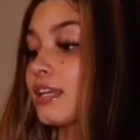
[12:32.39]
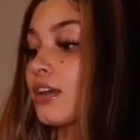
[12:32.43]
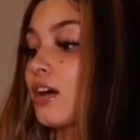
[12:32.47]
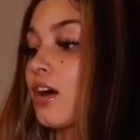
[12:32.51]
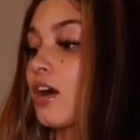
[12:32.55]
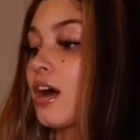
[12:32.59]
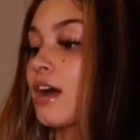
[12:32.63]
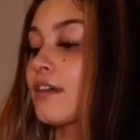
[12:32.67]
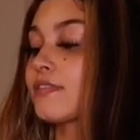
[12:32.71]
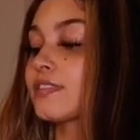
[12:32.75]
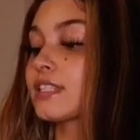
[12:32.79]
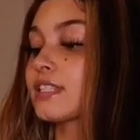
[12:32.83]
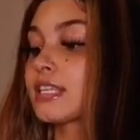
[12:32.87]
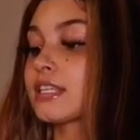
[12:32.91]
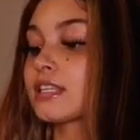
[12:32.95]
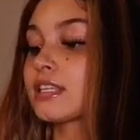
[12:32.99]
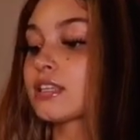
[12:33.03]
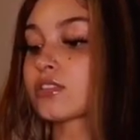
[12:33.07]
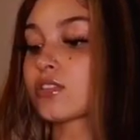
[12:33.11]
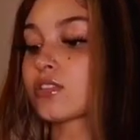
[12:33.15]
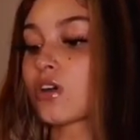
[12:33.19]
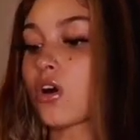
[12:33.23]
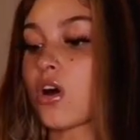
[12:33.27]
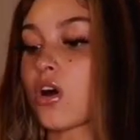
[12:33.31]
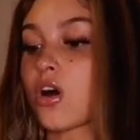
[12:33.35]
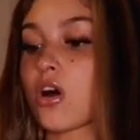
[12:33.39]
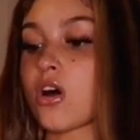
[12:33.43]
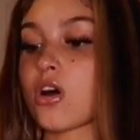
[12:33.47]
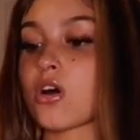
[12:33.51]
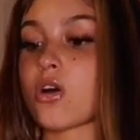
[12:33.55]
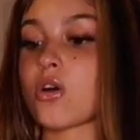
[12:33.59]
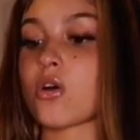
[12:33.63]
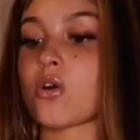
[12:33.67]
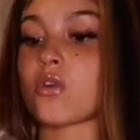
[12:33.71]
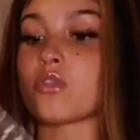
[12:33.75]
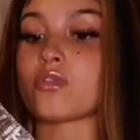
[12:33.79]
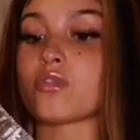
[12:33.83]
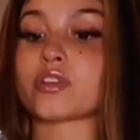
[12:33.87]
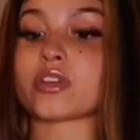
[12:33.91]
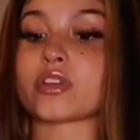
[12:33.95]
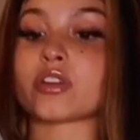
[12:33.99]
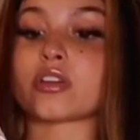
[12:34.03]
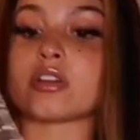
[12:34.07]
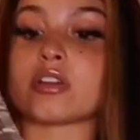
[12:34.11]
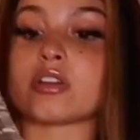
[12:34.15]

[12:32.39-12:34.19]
I've seen this all over